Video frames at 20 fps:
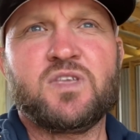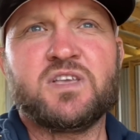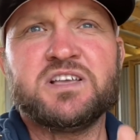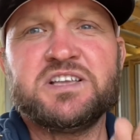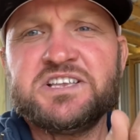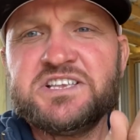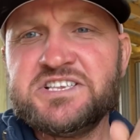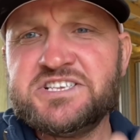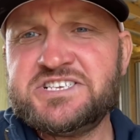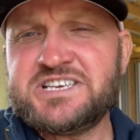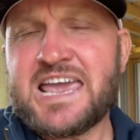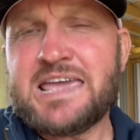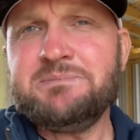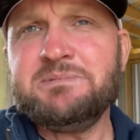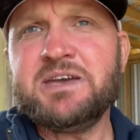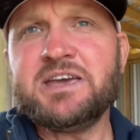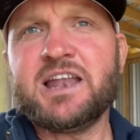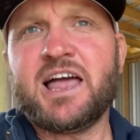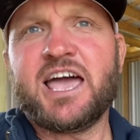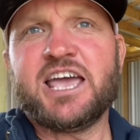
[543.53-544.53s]
Jamie
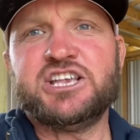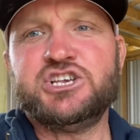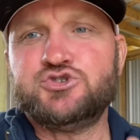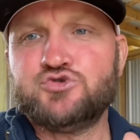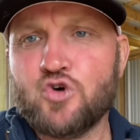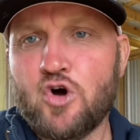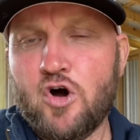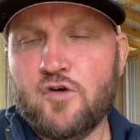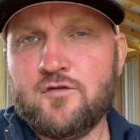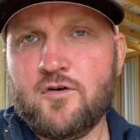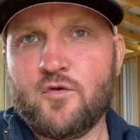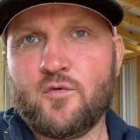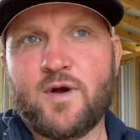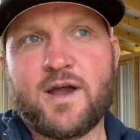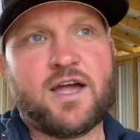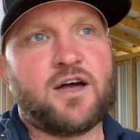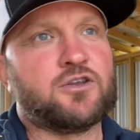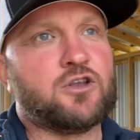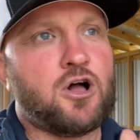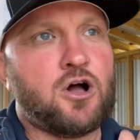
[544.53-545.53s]
and I drove
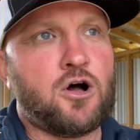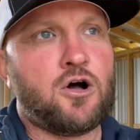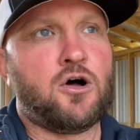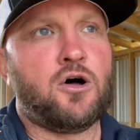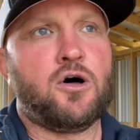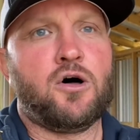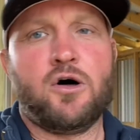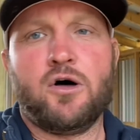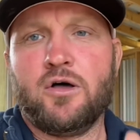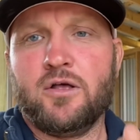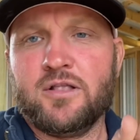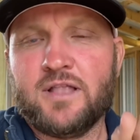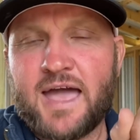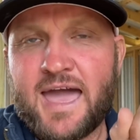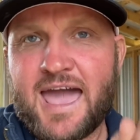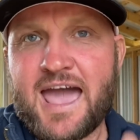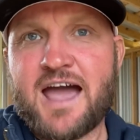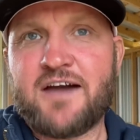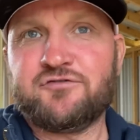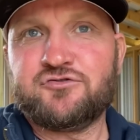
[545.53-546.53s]
around all
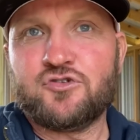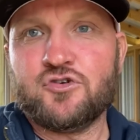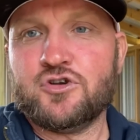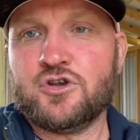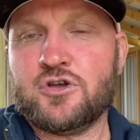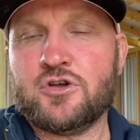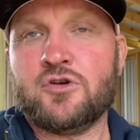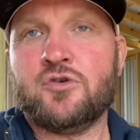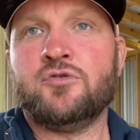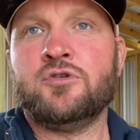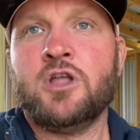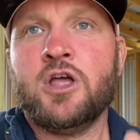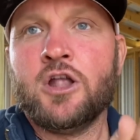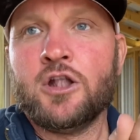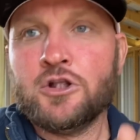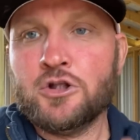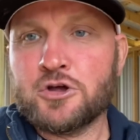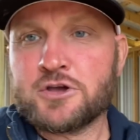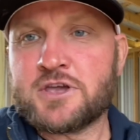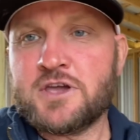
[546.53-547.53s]
afternoon
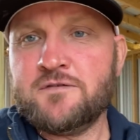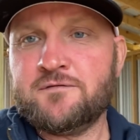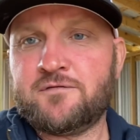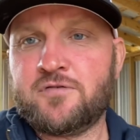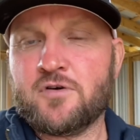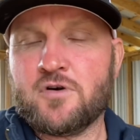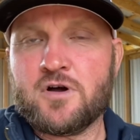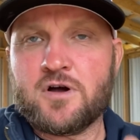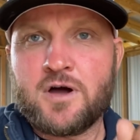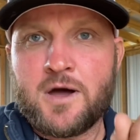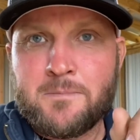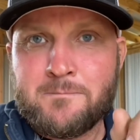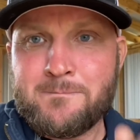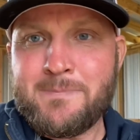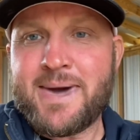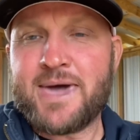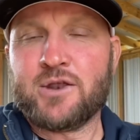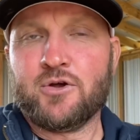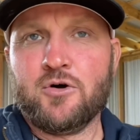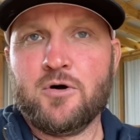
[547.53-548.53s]
looking for a
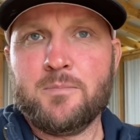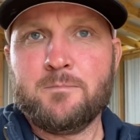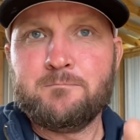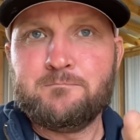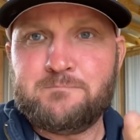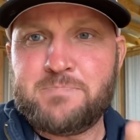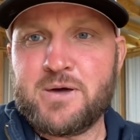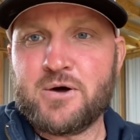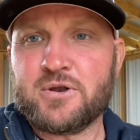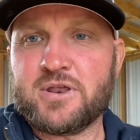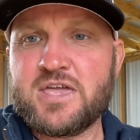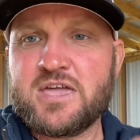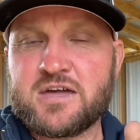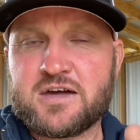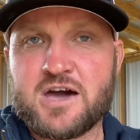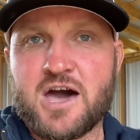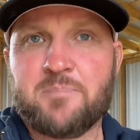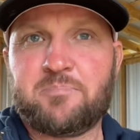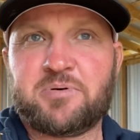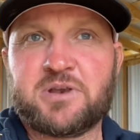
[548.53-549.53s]
metal building
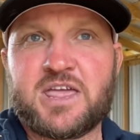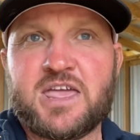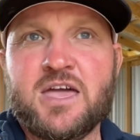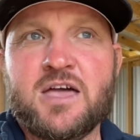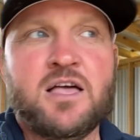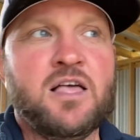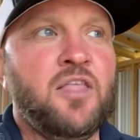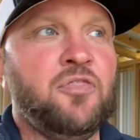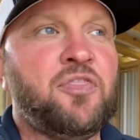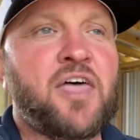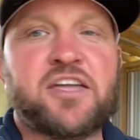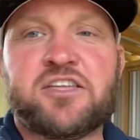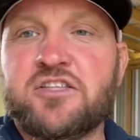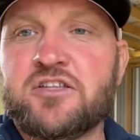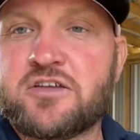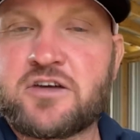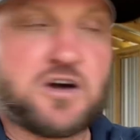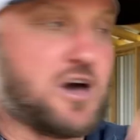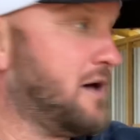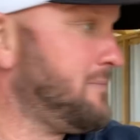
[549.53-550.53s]
company that could
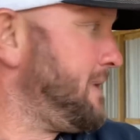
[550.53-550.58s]
come